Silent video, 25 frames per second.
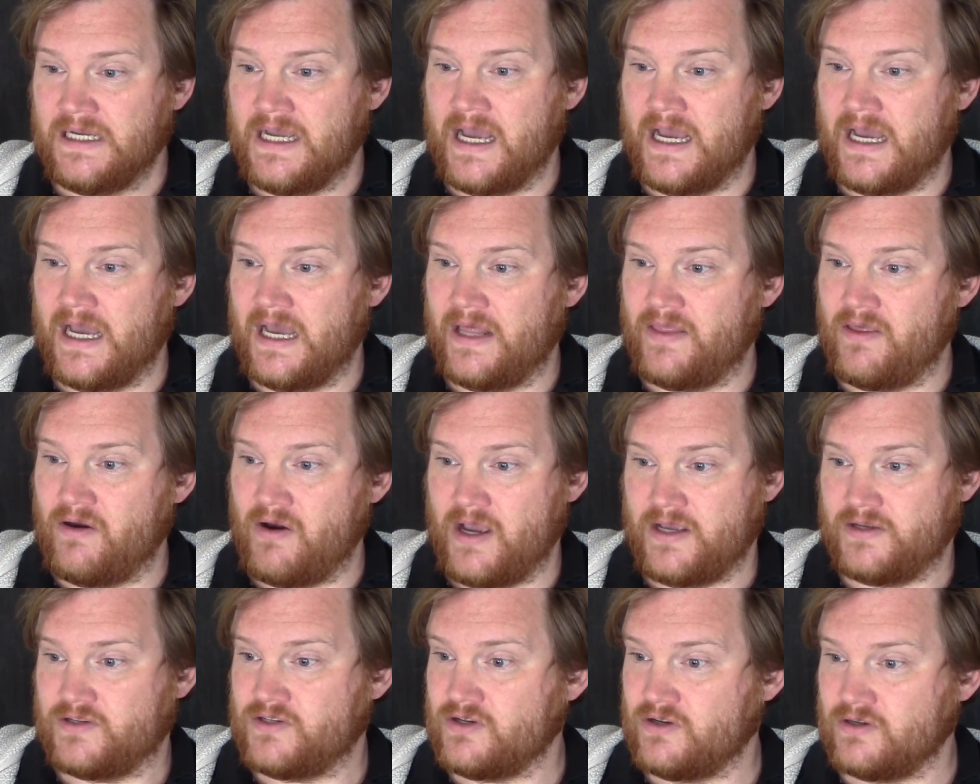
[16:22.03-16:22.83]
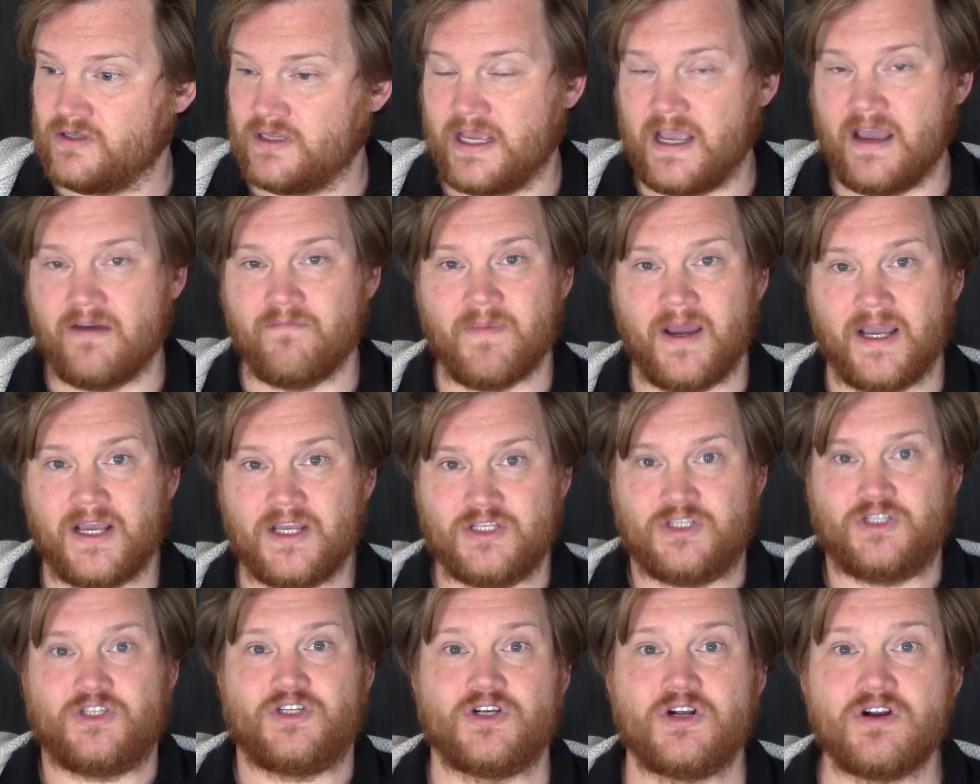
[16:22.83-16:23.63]
Though I certainly have my
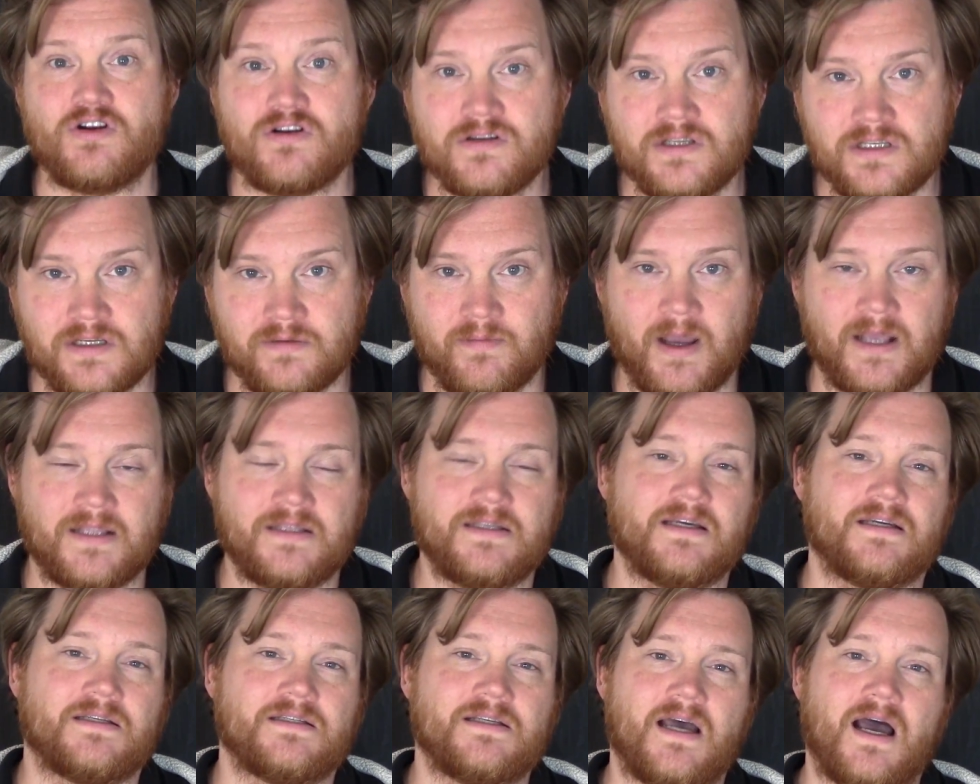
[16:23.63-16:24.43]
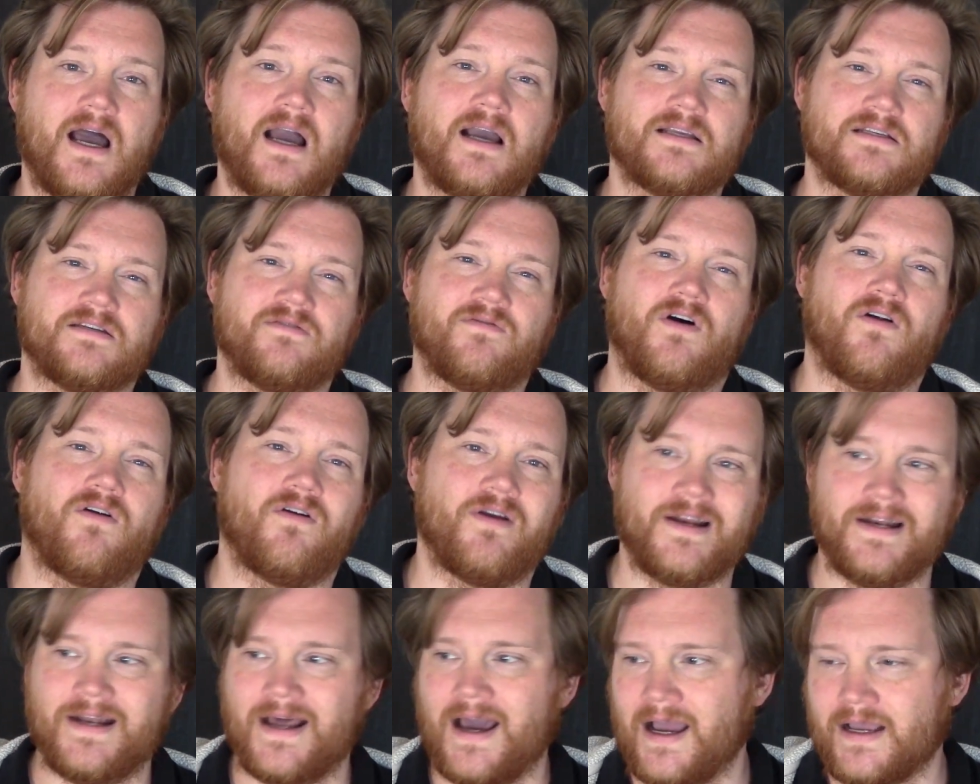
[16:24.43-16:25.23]
concerns about TikTok, as I've
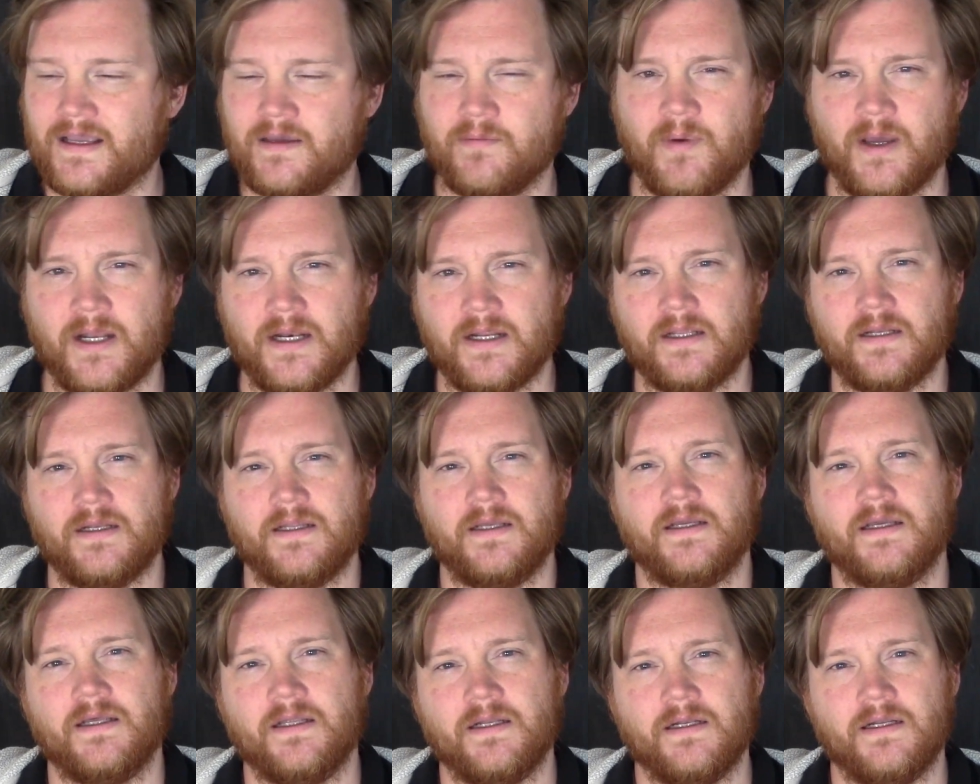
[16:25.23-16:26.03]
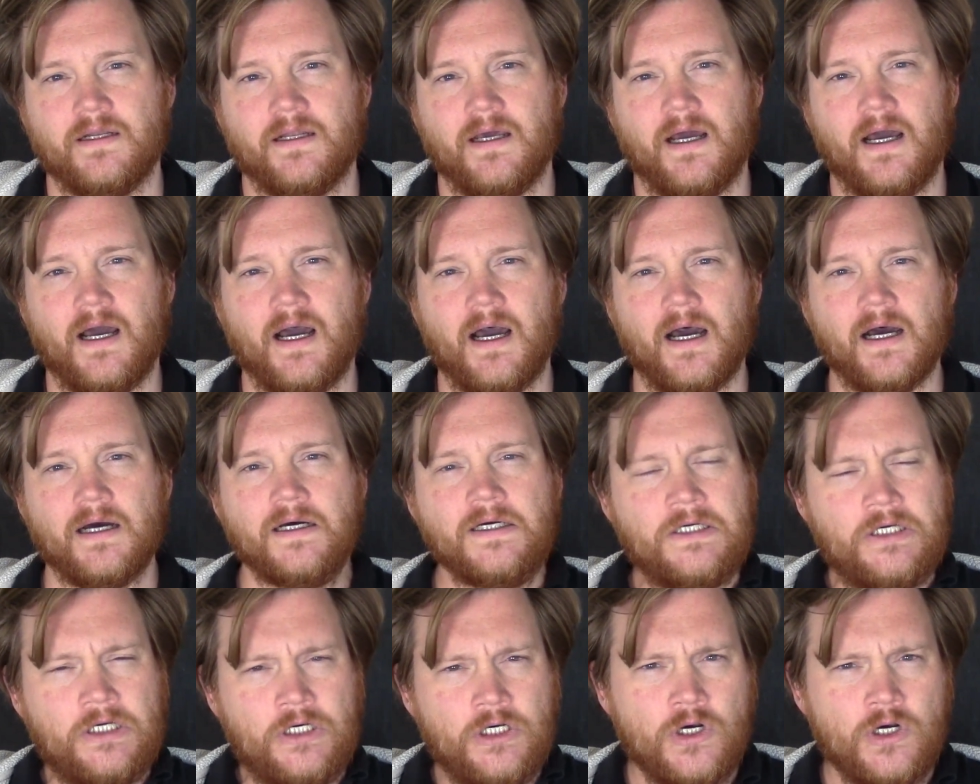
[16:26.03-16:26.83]
already documented in a
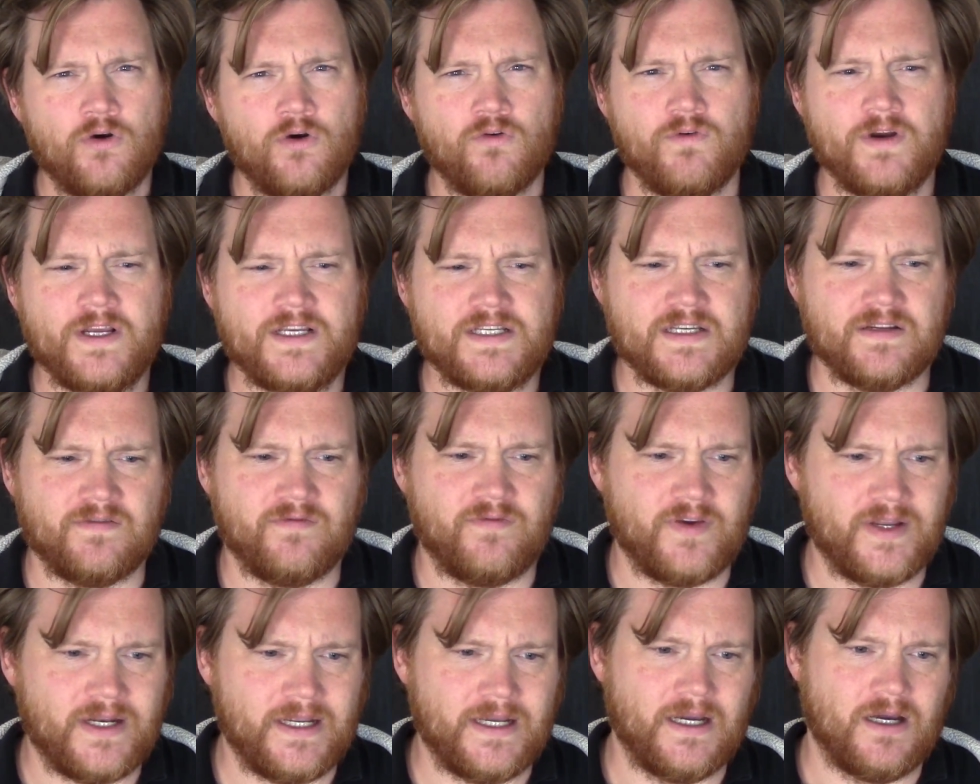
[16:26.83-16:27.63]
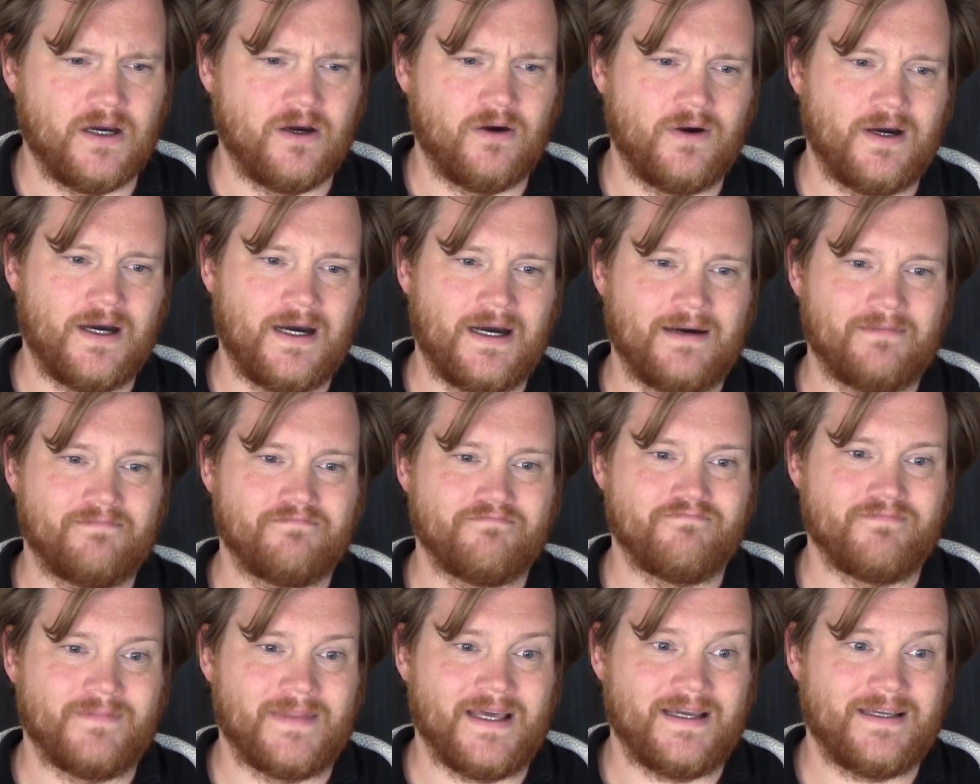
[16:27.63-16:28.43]
recent video,
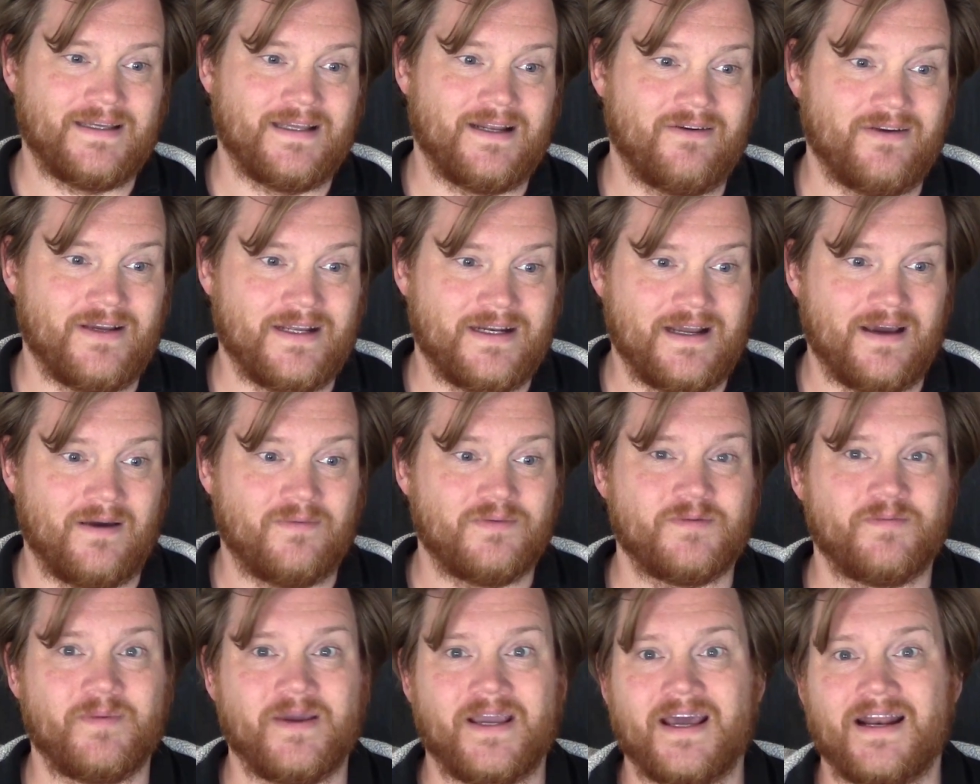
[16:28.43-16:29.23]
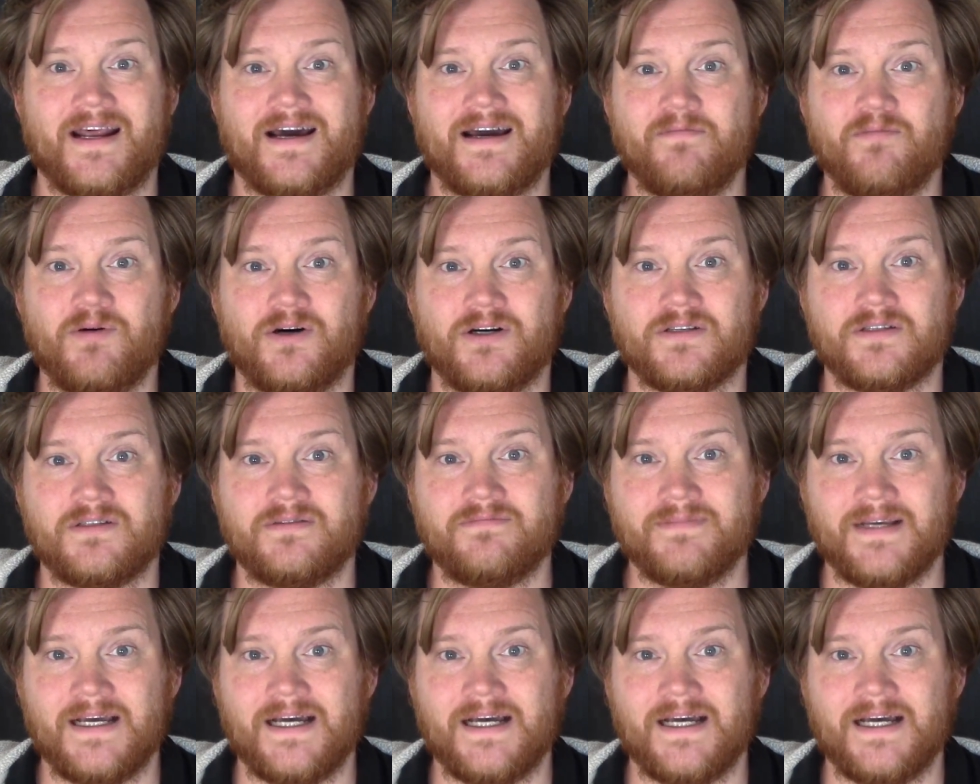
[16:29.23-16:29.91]
that, you know, it helps me get eyeballs.